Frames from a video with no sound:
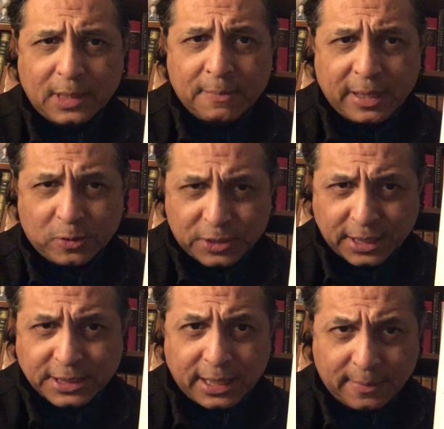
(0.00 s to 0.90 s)
by Jose
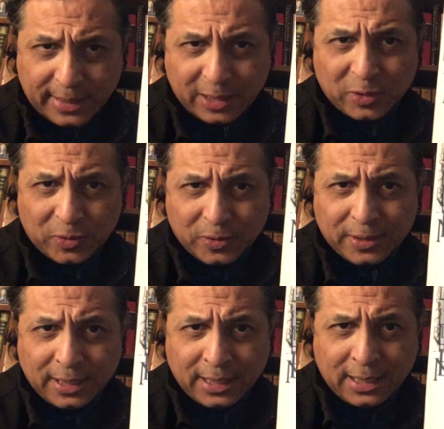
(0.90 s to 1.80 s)
Saramago,
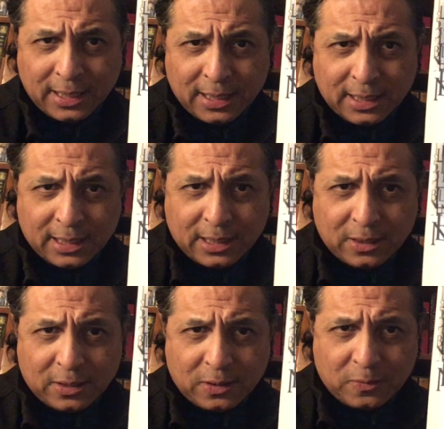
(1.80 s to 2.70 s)

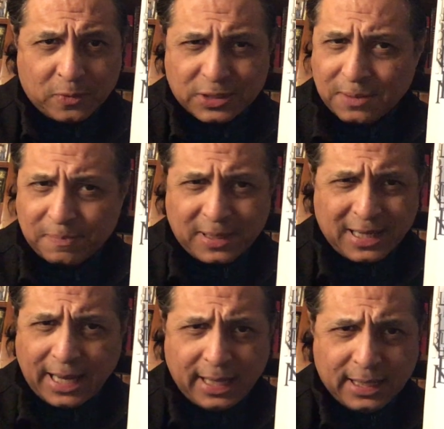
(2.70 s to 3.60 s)
where some
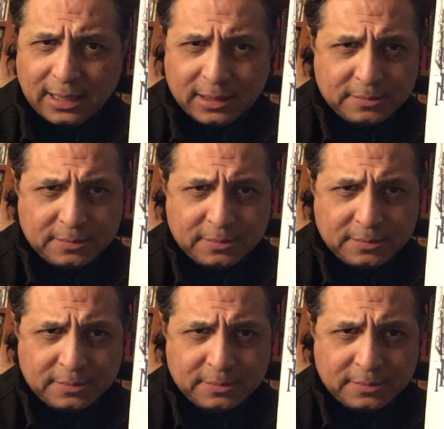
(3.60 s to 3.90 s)
plague